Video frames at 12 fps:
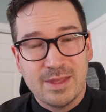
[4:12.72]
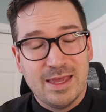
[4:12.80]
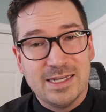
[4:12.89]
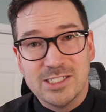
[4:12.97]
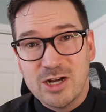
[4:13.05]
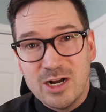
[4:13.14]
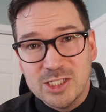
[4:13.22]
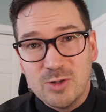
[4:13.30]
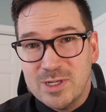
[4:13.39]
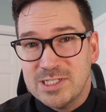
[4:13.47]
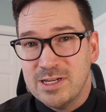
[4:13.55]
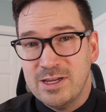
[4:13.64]
And as a
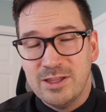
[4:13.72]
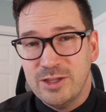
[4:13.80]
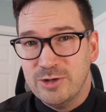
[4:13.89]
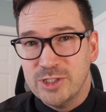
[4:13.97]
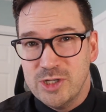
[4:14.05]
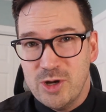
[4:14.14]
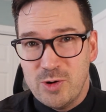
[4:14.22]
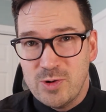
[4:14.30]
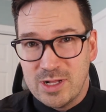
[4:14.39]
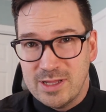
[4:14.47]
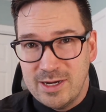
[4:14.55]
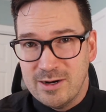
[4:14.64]
consequence, there is no
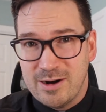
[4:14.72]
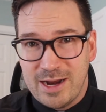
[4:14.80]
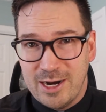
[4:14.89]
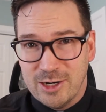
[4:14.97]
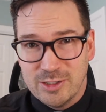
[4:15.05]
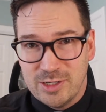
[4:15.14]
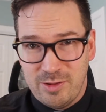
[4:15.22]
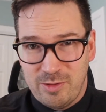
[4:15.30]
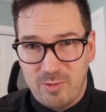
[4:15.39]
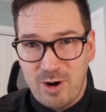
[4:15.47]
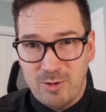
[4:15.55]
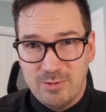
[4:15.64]
clear heir to the
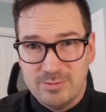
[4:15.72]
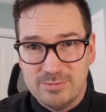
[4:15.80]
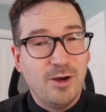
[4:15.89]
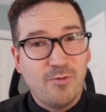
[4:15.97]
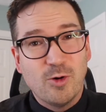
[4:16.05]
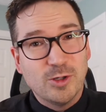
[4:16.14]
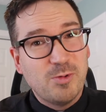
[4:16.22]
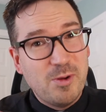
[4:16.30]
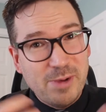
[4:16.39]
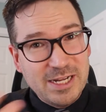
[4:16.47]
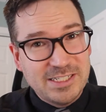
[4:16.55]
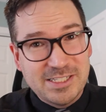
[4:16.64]
throne. Now, of course, we
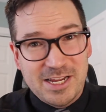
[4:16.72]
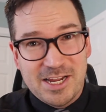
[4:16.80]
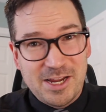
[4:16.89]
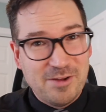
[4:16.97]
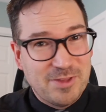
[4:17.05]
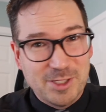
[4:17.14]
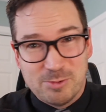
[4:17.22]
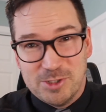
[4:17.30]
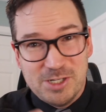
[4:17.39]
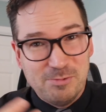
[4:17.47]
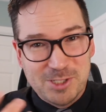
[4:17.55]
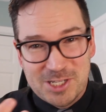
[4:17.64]
might say if this
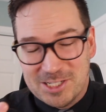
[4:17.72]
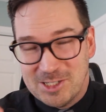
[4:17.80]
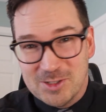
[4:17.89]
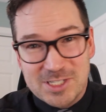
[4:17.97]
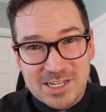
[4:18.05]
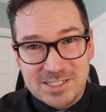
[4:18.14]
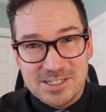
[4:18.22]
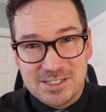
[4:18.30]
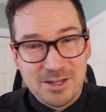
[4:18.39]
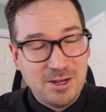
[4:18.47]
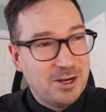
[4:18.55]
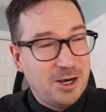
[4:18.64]
regime was not so
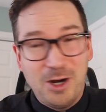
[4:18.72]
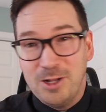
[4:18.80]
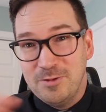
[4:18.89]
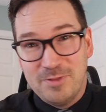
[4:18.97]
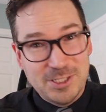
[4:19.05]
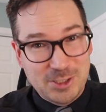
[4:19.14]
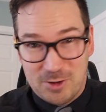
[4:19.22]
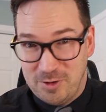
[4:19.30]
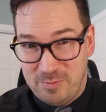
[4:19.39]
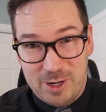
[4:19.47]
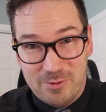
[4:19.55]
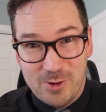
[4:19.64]
sexist, all of this could
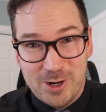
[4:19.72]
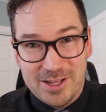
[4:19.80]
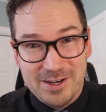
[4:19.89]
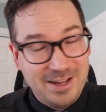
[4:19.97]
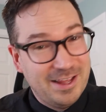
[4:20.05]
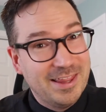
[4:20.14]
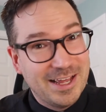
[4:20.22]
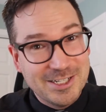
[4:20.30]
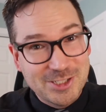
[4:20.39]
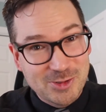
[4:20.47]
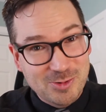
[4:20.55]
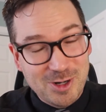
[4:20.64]
have been avoided, and that
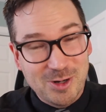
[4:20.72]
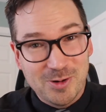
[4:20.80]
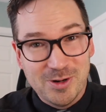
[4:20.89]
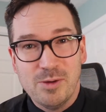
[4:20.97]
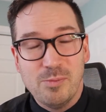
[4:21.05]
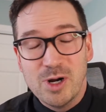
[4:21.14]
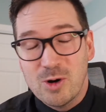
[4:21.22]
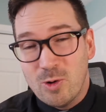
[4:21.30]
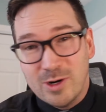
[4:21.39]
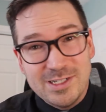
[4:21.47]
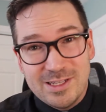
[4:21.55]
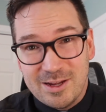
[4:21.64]
is true. But
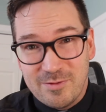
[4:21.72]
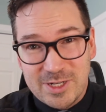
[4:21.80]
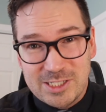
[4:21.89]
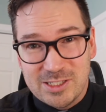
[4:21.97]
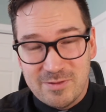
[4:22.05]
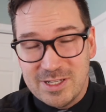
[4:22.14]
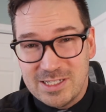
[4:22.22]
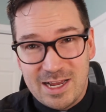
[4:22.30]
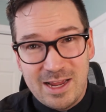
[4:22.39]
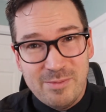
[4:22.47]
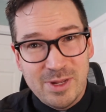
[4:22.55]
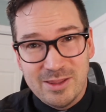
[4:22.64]
according to the conventions of the
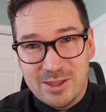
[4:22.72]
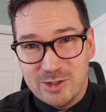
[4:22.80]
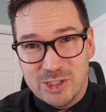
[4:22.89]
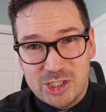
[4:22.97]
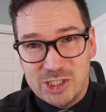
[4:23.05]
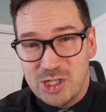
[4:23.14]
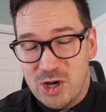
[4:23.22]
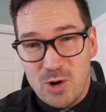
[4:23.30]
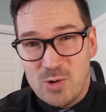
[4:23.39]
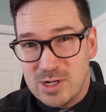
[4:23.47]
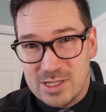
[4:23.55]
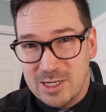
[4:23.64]
time, there is just
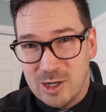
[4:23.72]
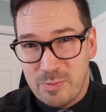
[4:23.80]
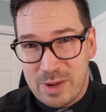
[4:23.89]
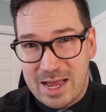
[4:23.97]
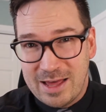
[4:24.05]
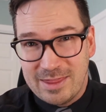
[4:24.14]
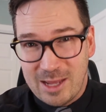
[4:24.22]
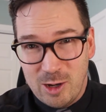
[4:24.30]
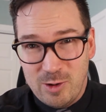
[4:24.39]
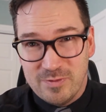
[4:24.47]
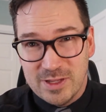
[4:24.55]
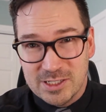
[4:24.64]
no clear path out
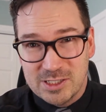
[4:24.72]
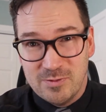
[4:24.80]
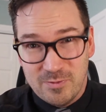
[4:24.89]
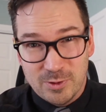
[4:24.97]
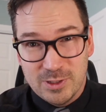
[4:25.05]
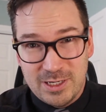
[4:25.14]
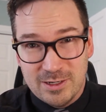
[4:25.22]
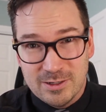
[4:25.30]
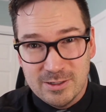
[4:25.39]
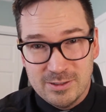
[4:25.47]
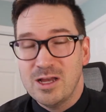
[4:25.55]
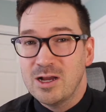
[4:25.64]
of this for Lear.